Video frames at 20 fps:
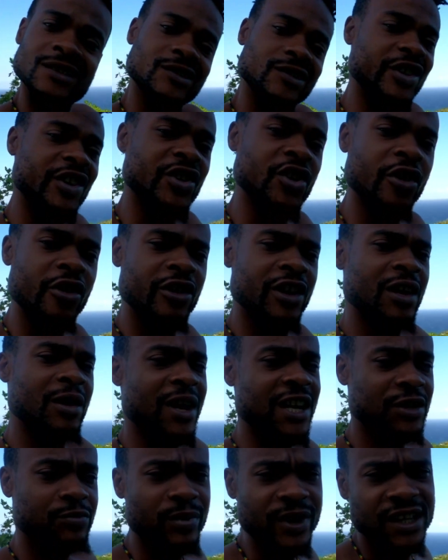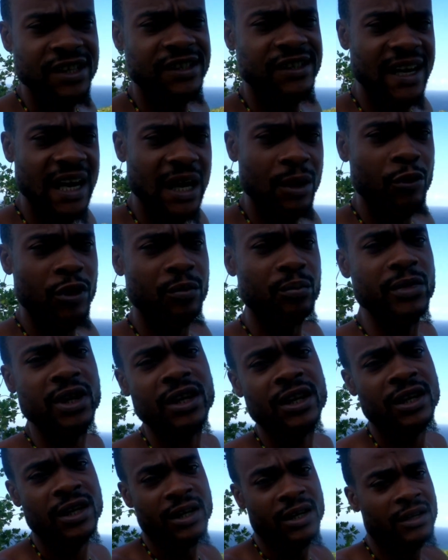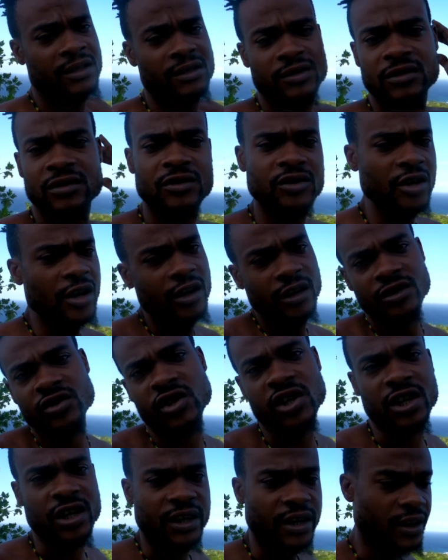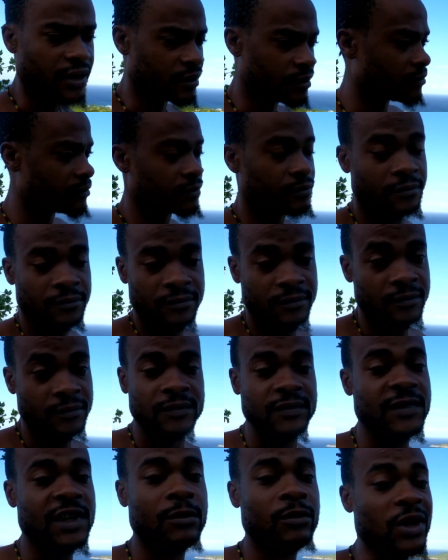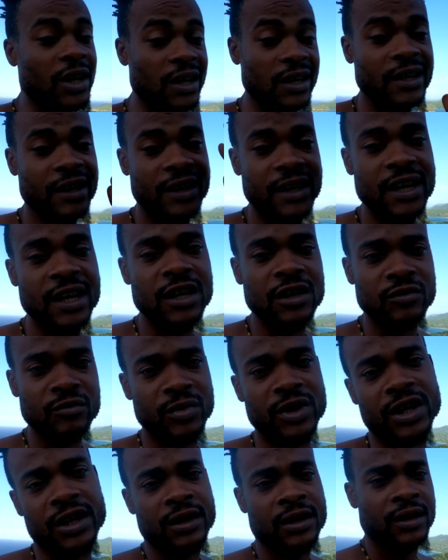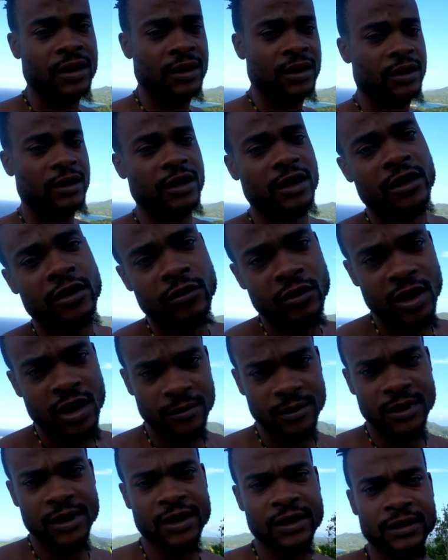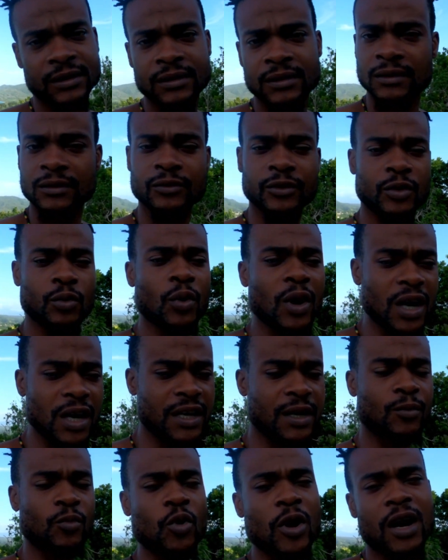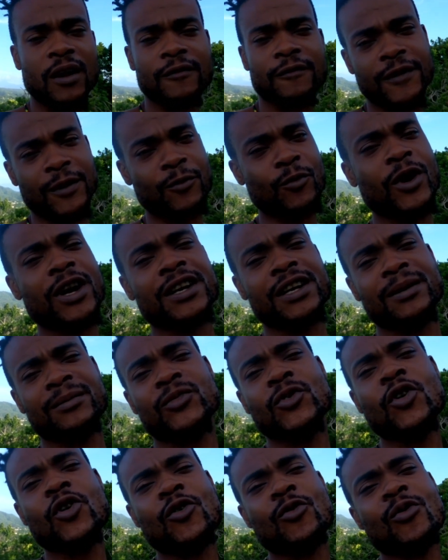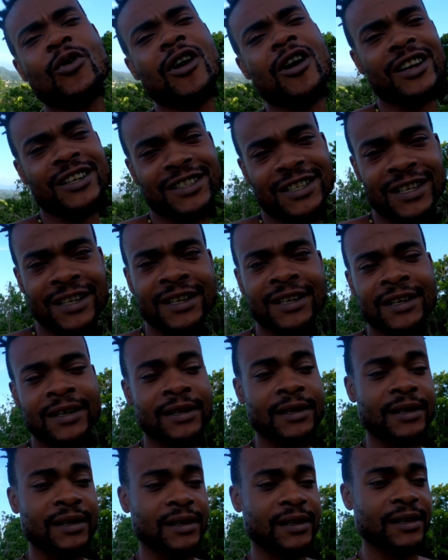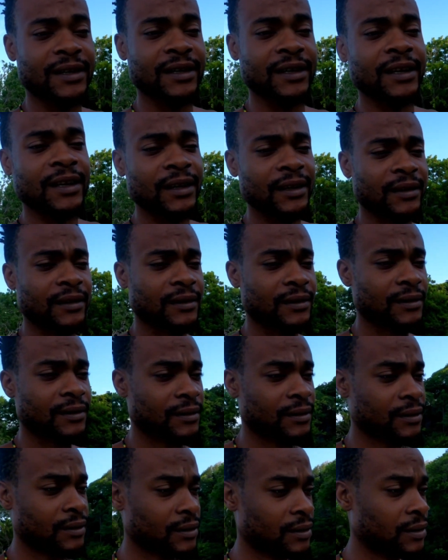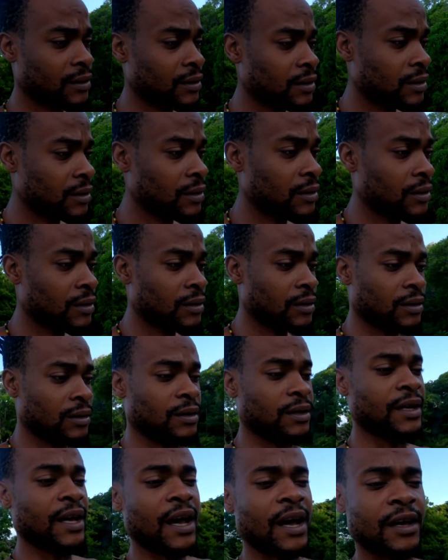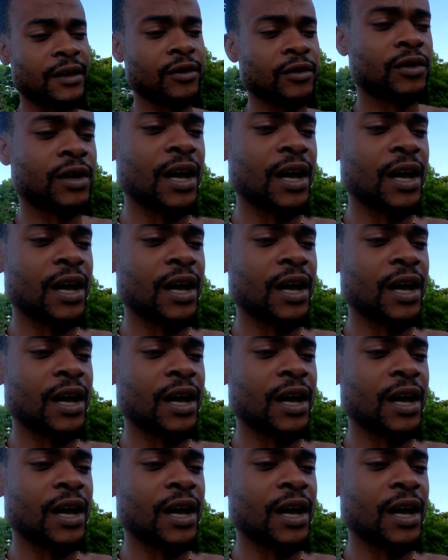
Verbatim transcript: So now them a spend time with me. Jerk chicken. Them a kill me. You know what I mean? With what them want from what them don't want. Hmm? Yeah, you